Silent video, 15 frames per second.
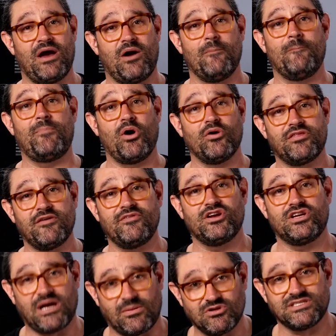mount both of
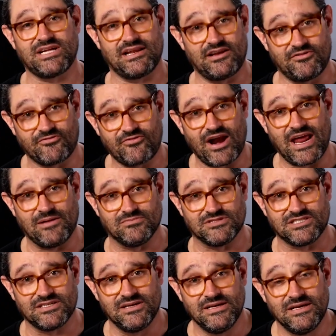your double-sided
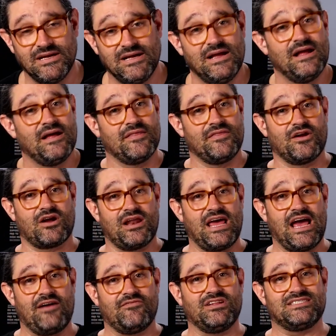frames. They're
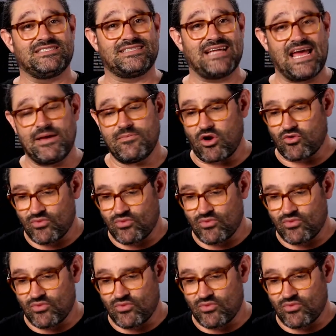gonna have the same